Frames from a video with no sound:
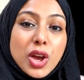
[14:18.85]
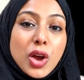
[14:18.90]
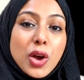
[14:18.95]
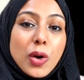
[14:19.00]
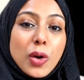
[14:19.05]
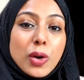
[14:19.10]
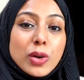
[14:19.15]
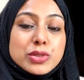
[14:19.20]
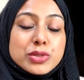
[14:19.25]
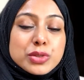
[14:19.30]

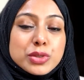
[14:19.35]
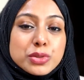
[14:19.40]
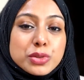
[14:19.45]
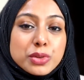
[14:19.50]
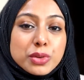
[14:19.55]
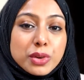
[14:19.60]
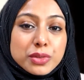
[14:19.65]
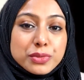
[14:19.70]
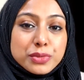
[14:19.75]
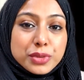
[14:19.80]
Also, do
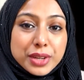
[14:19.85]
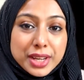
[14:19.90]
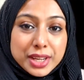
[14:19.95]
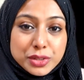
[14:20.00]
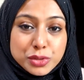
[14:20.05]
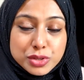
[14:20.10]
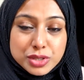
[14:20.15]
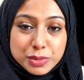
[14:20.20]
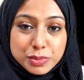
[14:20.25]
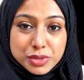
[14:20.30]
not forget to
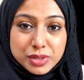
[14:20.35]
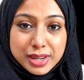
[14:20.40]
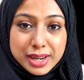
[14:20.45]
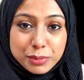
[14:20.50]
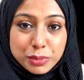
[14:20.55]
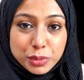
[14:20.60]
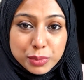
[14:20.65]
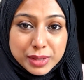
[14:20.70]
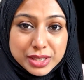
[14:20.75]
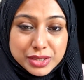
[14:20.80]
subscribe
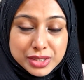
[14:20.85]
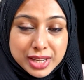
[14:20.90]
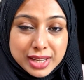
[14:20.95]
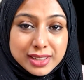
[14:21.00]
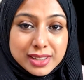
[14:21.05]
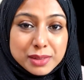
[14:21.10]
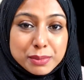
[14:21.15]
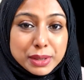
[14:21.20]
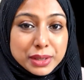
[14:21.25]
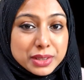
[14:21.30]
to my
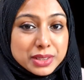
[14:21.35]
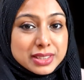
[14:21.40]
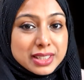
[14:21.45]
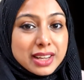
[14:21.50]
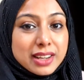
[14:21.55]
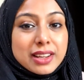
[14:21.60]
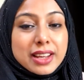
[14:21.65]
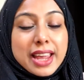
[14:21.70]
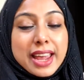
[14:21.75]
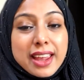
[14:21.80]
channel because,
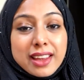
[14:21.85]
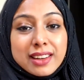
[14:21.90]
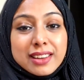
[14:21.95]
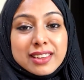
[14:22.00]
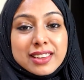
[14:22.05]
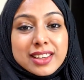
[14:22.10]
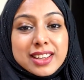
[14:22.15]
again,